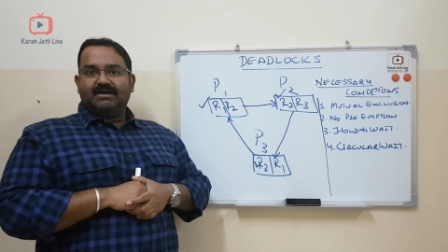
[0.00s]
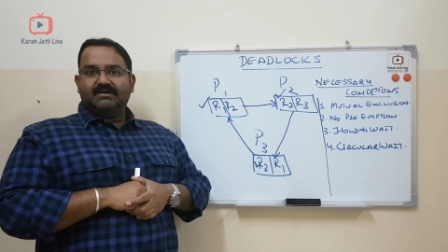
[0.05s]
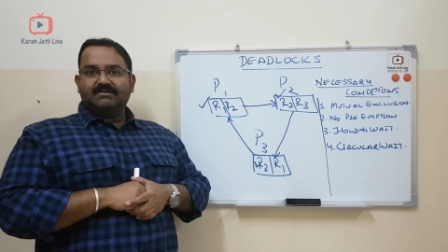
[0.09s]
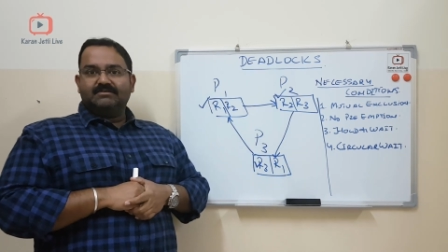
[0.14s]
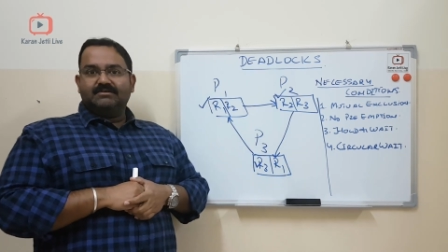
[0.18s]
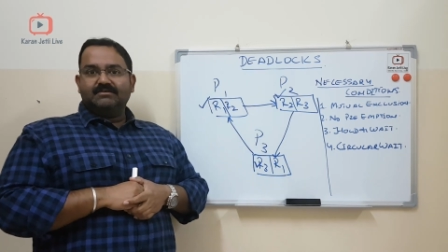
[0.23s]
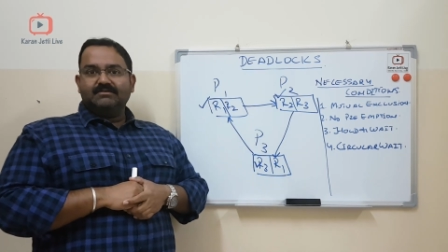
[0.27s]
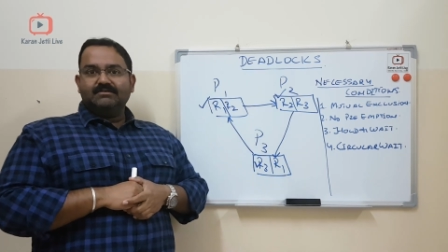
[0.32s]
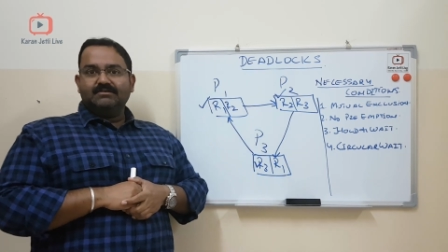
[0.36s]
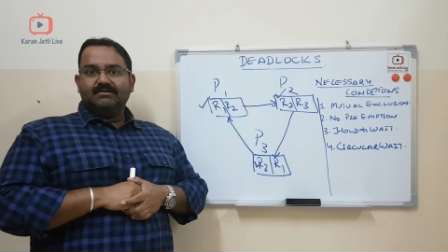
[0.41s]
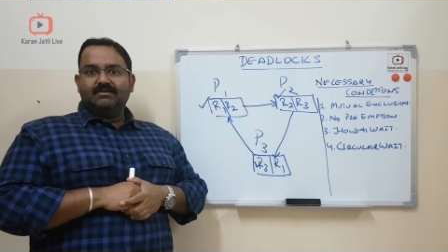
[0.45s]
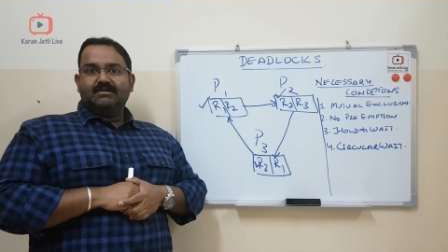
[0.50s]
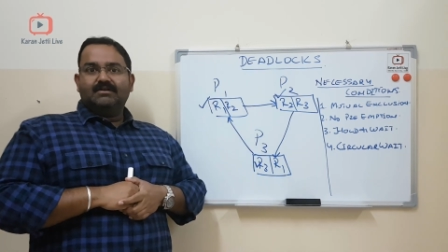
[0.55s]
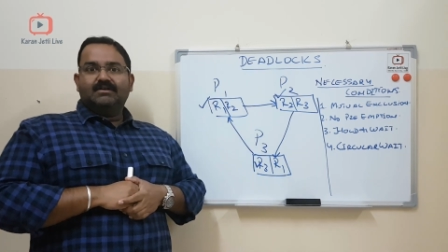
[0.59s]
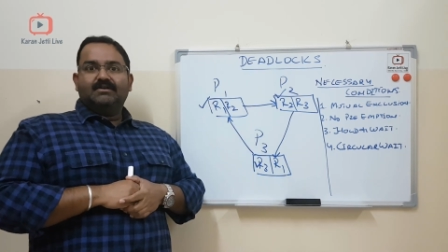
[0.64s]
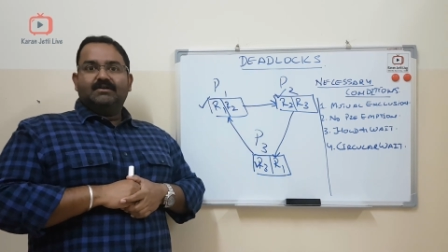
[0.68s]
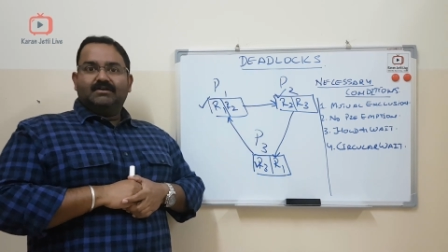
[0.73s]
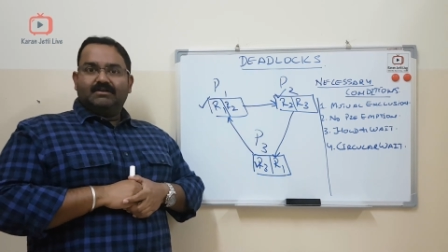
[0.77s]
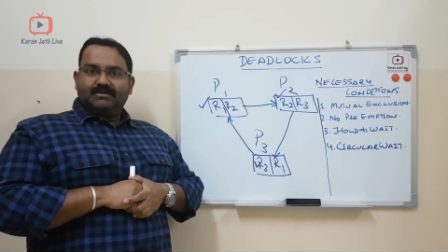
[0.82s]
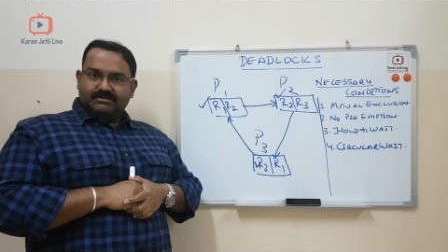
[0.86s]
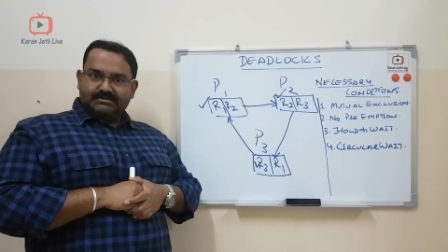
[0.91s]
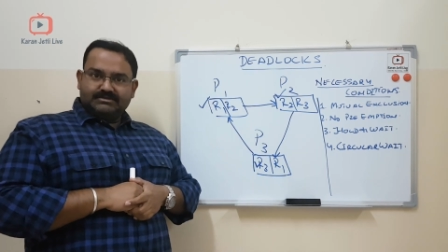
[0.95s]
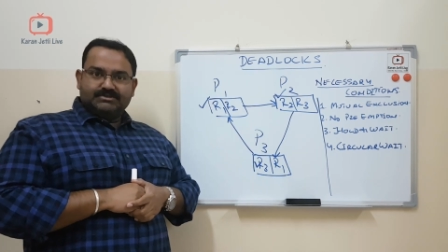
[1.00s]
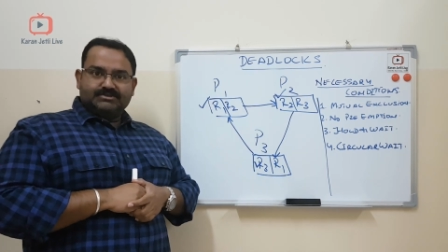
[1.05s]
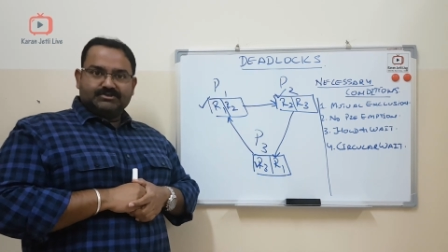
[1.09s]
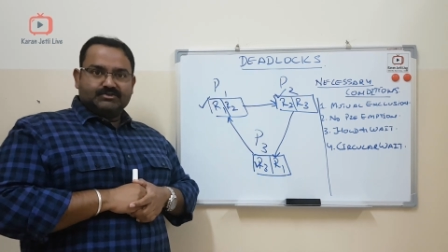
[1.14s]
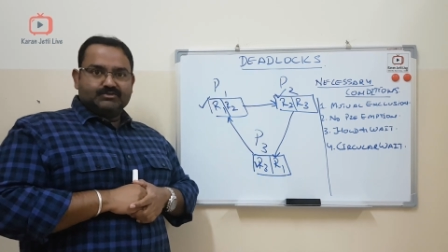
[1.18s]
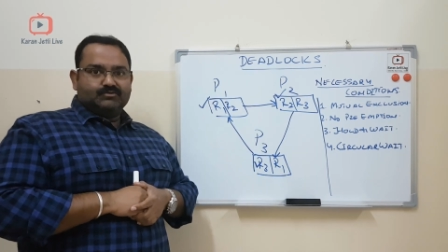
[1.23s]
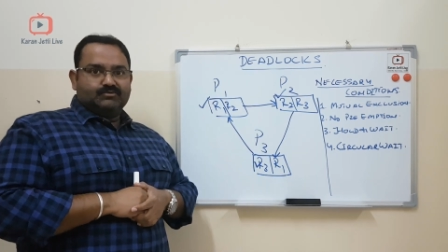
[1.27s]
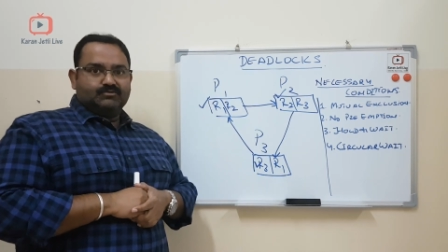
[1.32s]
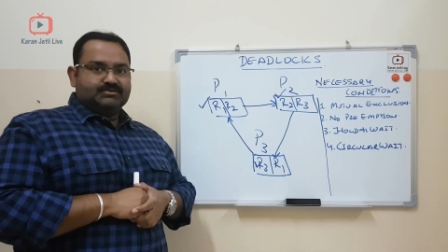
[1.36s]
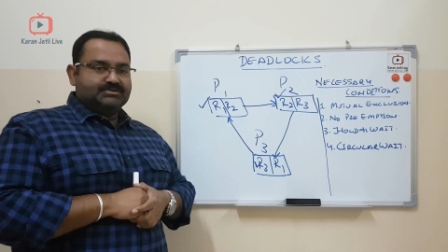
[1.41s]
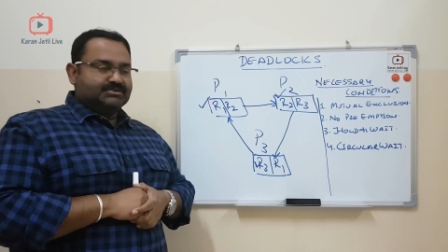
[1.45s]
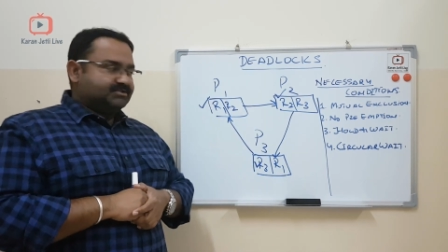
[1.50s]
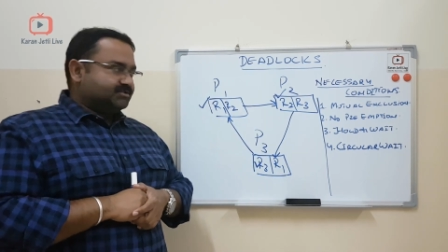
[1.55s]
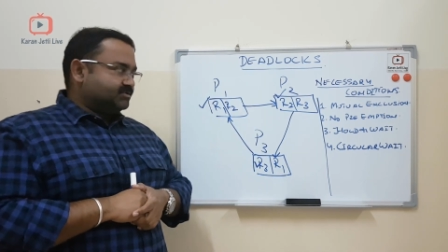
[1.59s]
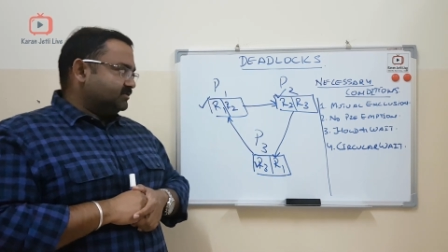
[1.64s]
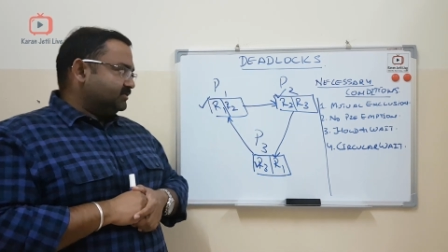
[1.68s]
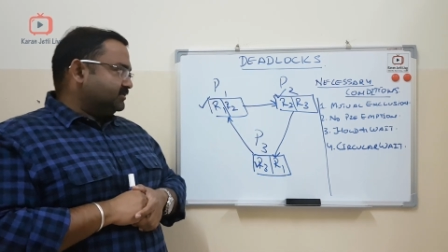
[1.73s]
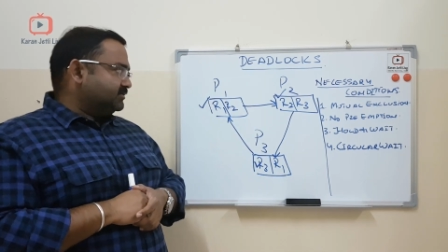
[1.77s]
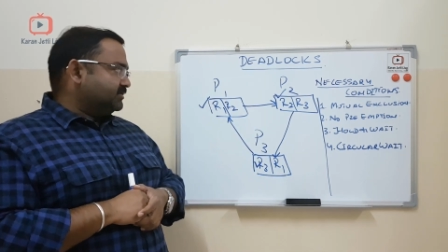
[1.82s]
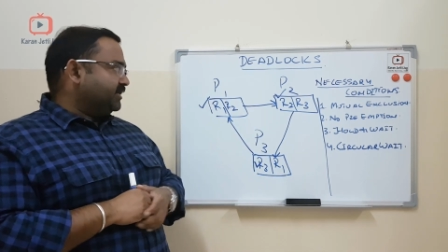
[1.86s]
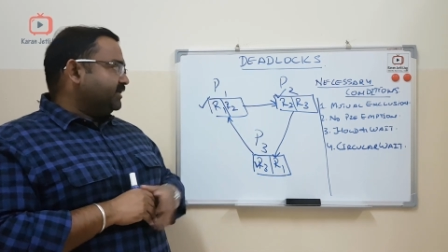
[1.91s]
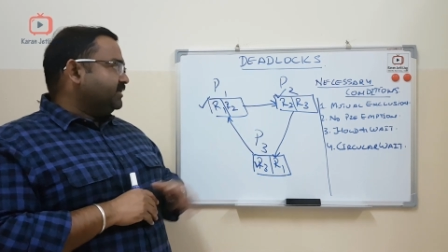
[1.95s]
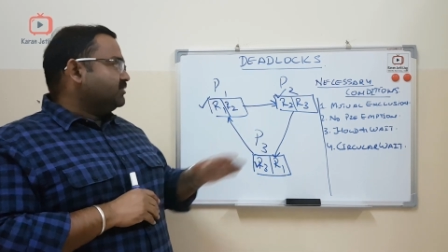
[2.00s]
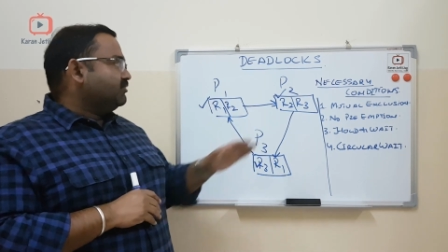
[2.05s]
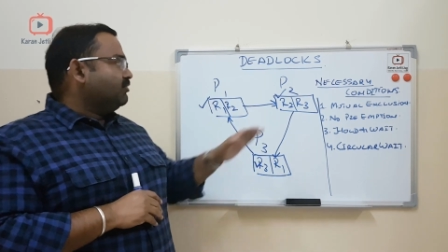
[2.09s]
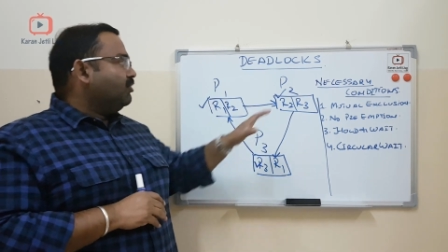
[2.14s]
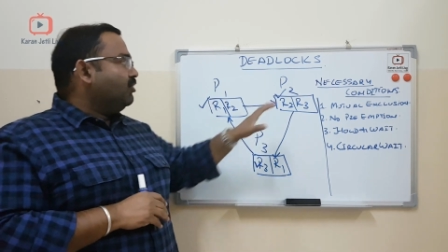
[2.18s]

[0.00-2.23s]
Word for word: other resource, right?